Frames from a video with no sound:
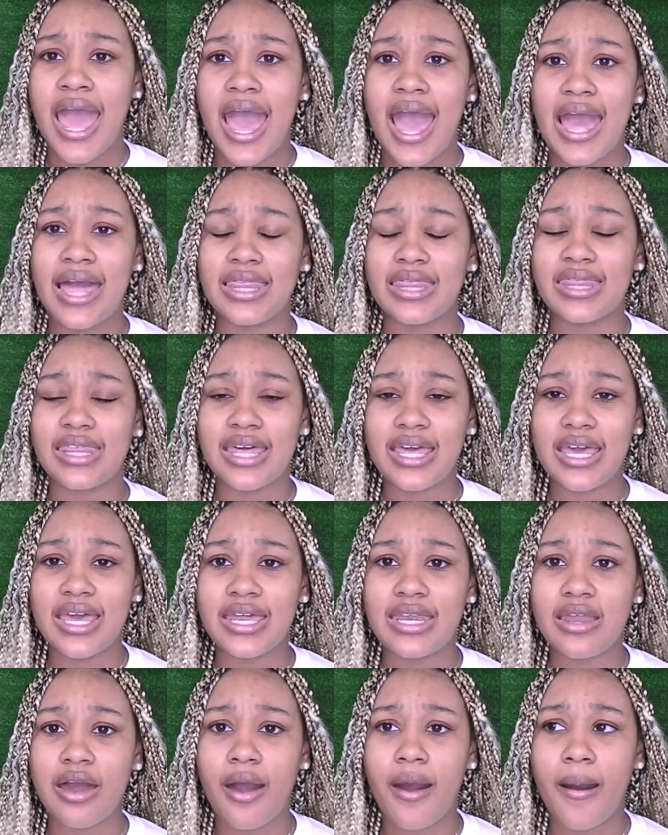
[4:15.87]
And
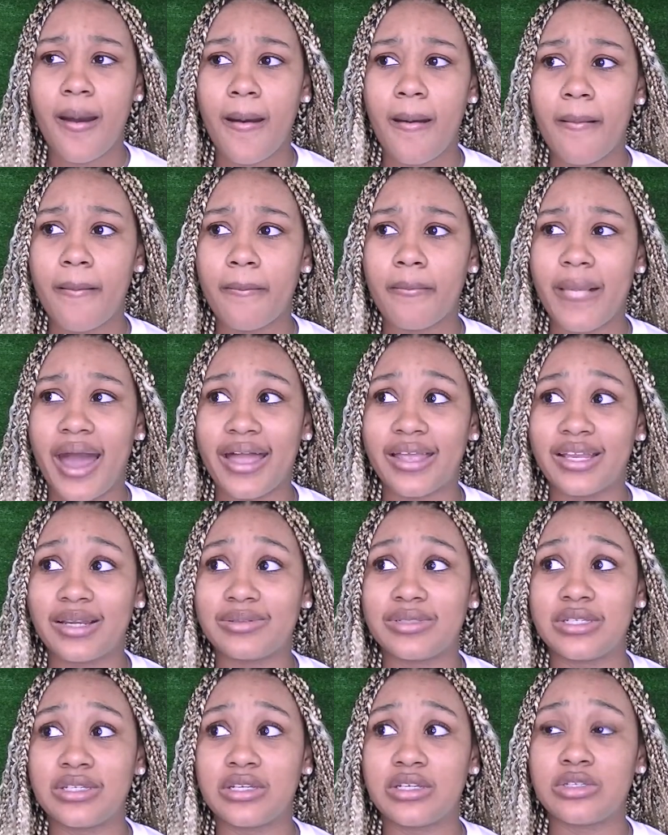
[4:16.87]
then I ended up
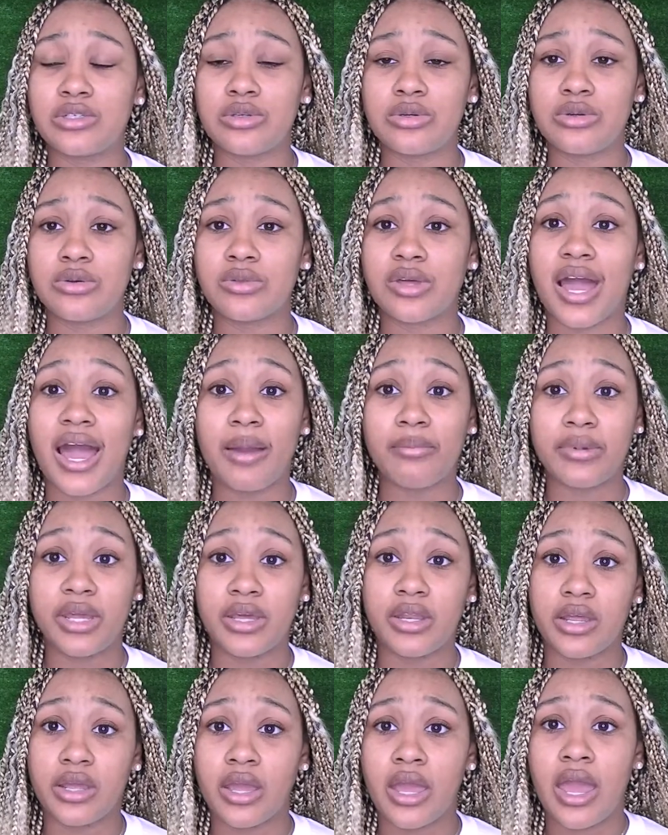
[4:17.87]
sending it to the guy I'm
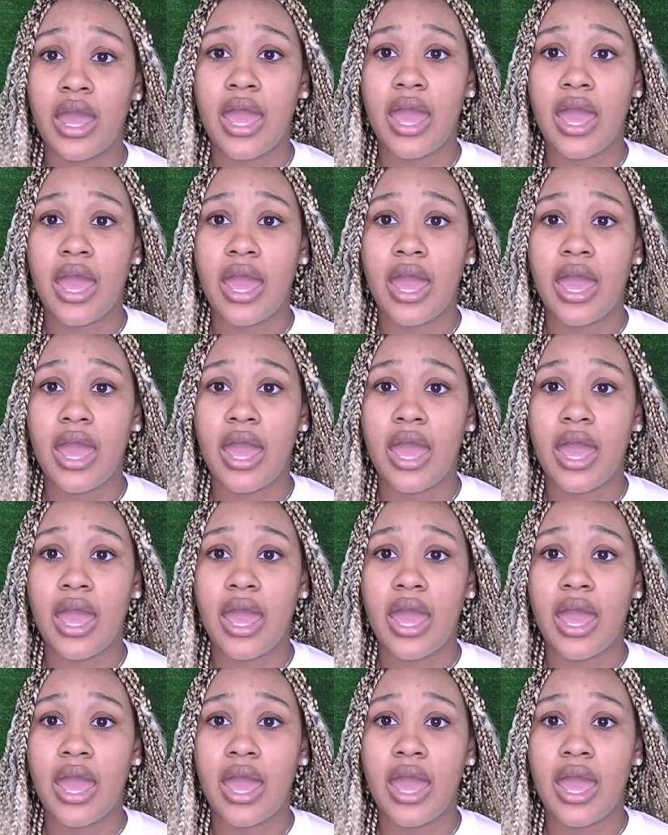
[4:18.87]
dating,